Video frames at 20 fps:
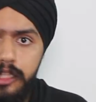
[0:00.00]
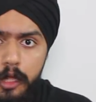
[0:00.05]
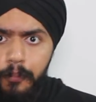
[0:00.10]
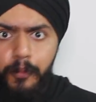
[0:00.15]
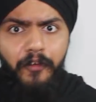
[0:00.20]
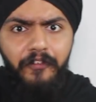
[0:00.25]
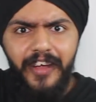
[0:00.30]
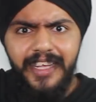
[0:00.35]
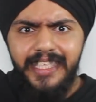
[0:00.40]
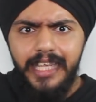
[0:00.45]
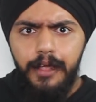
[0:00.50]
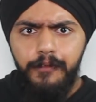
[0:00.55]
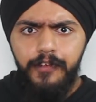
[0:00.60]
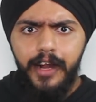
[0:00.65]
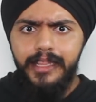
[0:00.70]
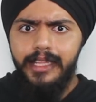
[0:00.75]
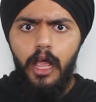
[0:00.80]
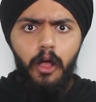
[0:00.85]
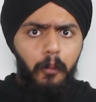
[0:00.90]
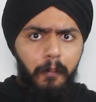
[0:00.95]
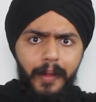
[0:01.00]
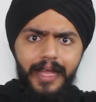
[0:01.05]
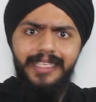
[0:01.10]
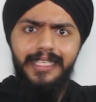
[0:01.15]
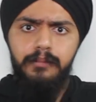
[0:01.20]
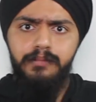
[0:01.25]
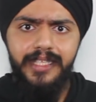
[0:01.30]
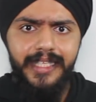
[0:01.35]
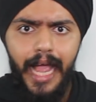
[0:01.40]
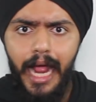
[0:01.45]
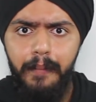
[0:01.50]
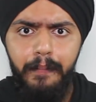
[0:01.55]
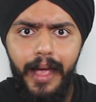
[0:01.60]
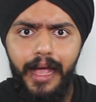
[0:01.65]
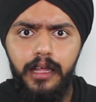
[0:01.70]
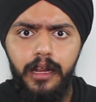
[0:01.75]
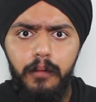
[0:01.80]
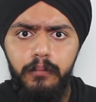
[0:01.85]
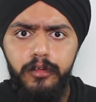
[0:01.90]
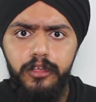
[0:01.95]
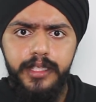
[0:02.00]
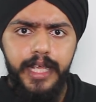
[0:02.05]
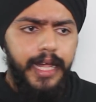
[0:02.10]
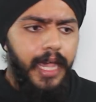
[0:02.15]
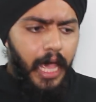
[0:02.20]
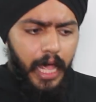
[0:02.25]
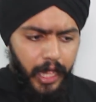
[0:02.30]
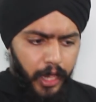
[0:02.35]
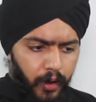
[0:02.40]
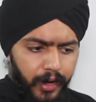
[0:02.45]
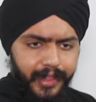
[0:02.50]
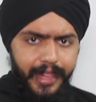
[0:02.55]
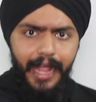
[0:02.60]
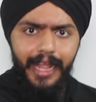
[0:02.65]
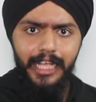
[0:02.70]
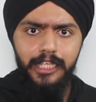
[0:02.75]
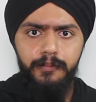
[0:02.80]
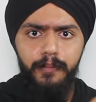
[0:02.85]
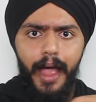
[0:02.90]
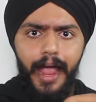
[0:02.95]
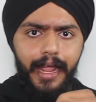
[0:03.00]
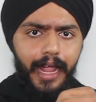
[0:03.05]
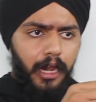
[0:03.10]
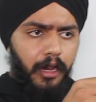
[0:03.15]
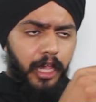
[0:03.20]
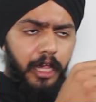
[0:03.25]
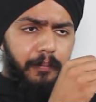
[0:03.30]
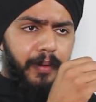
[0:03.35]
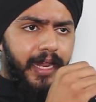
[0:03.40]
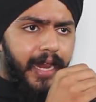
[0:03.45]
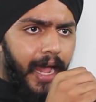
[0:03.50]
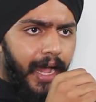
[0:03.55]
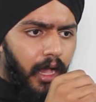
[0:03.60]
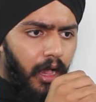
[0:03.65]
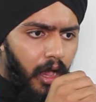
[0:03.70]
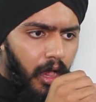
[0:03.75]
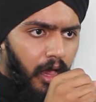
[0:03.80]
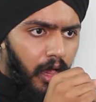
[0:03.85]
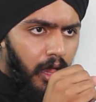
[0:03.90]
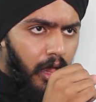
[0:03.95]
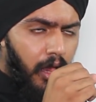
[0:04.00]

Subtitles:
The professor in front there will play some sad background music. He'll take his mic and he'll be like,